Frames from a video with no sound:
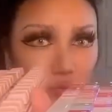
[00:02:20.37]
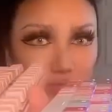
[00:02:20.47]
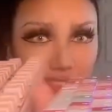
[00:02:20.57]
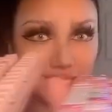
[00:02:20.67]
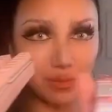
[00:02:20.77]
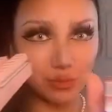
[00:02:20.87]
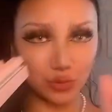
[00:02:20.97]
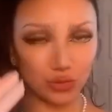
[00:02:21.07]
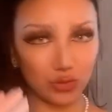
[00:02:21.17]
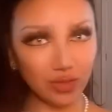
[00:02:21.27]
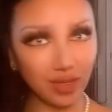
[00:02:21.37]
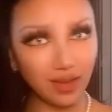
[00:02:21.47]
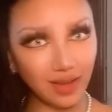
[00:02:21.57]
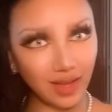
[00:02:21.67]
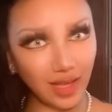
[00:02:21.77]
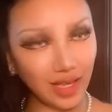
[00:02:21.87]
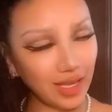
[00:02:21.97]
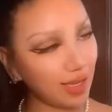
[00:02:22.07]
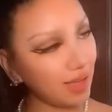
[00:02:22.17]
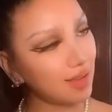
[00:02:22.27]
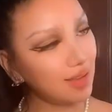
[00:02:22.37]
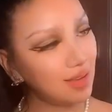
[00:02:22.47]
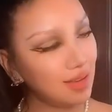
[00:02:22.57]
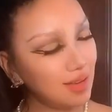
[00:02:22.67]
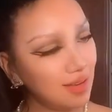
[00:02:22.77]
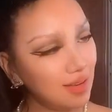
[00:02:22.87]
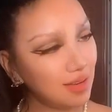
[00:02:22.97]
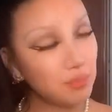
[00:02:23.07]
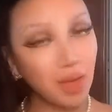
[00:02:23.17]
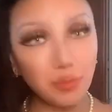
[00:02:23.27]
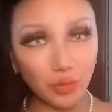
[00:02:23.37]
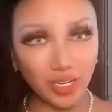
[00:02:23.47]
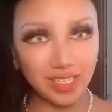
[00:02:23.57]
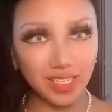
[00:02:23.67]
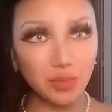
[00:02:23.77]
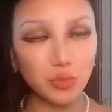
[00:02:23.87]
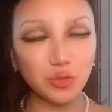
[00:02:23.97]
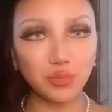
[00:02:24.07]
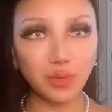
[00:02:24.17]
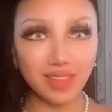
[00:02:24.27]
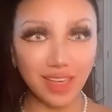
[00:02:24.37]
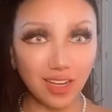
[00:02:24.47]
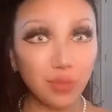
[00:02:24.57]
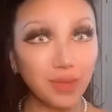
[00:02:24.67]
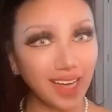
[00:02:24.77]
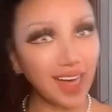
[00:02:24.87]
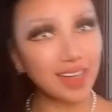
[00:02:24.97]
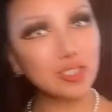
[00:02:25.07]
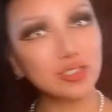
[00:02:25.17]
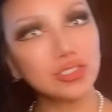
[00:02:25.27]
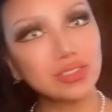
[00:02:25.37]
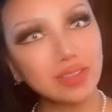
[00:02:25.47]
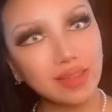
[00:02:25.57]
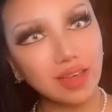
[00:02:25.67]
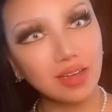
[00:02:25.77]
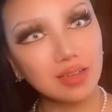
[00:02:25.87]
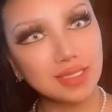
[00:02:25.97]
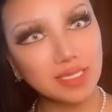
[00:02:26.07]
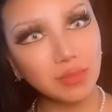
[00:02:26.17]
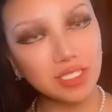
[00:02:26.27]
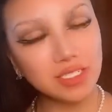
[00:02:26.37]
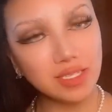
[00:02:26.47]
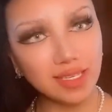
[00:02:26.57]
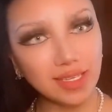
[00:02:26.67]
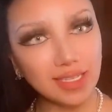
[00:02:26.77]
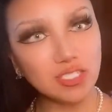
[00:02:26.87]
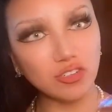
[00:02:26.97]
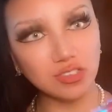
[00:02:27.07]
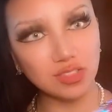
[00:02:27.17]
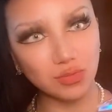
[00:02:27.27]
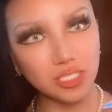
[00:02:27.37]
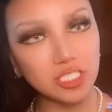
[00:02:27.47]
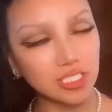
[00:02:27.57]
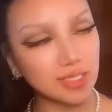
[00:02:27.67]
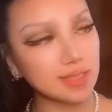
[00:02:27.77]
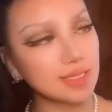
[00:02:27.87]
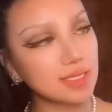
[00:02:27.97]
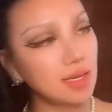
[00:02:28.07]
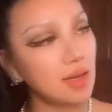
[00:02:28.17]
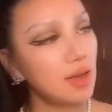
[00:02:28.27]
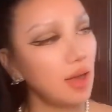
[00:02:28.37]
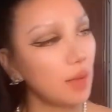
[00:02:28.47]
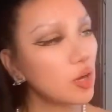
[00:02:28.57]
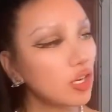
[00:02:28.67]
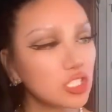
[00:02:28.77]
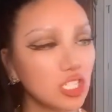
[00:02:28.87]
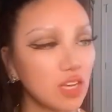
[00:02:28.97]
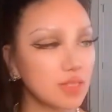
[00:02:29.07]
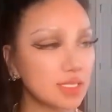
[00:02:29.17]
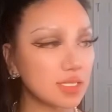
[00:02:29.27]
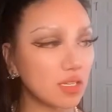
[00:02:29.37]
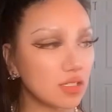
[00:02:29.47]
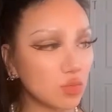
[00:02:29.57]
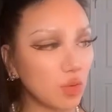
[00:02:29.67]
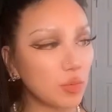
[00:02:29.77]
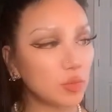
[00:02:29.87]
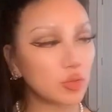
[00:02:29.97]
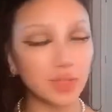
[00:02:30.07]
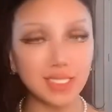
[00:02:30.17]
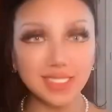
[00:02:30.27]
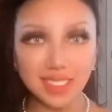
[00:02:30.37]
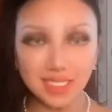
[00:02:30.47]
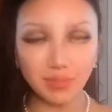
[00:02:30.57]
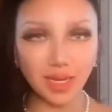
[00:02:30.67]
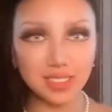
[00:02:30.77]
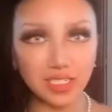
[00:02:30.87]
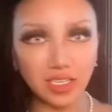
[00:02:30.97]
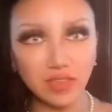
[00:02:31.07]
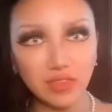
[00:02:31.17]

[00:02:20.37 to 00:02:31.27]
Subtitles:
They resemble a membrane keyboard, but they are mechanical. They are similar to the Gateron switches. I'm not sure if this is hot swappable, but it doesn't matter.